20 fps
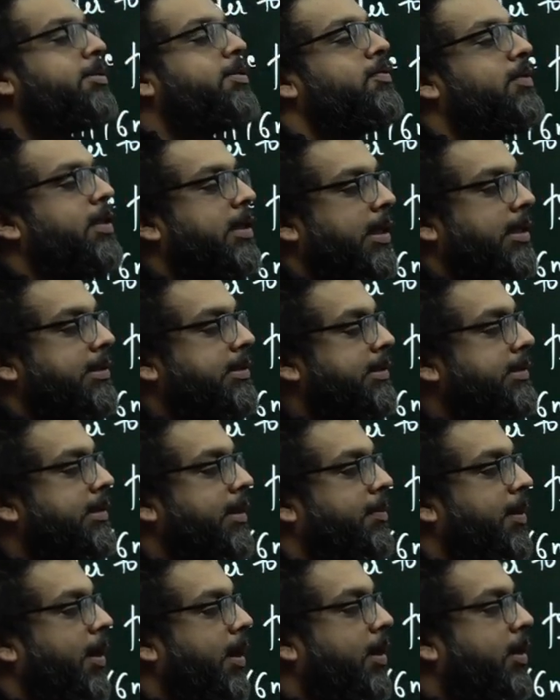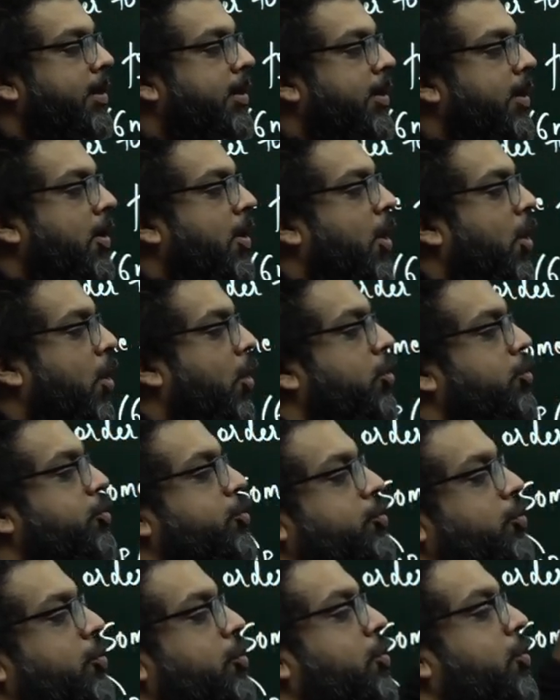of the Rajya Sabha
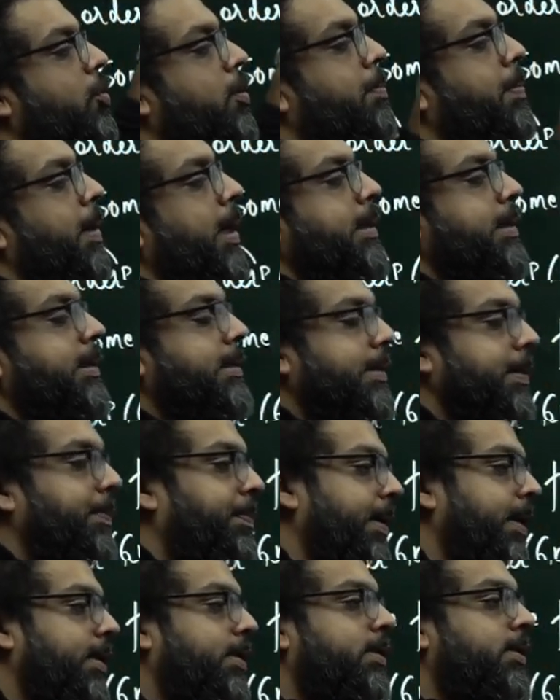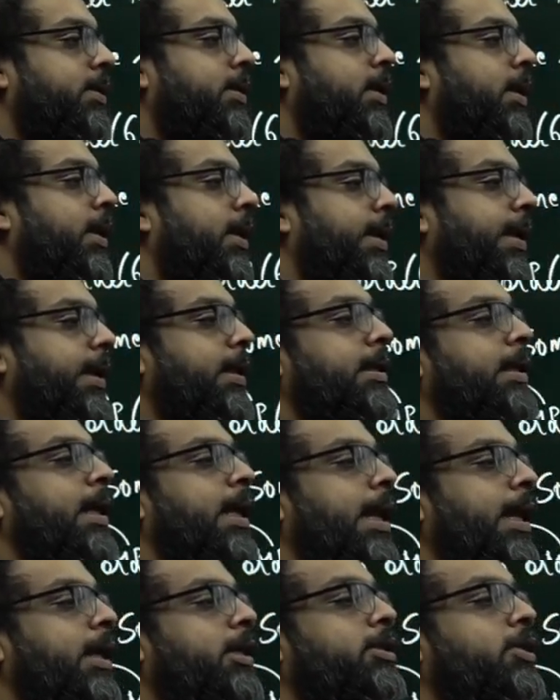also don't participate in the
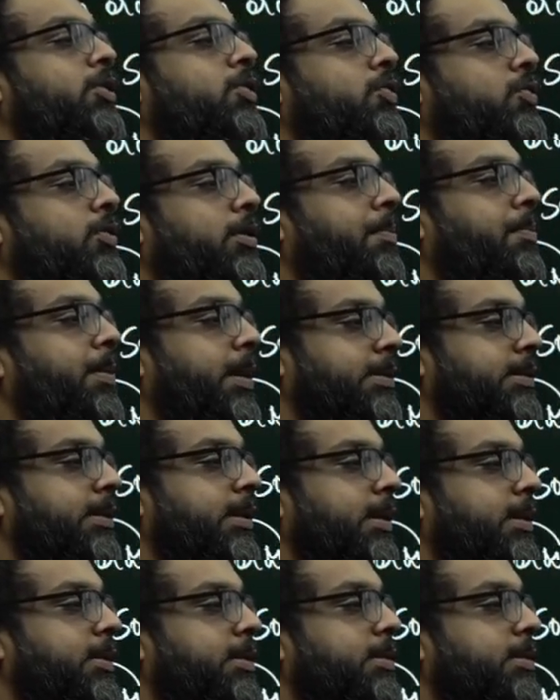election to the president.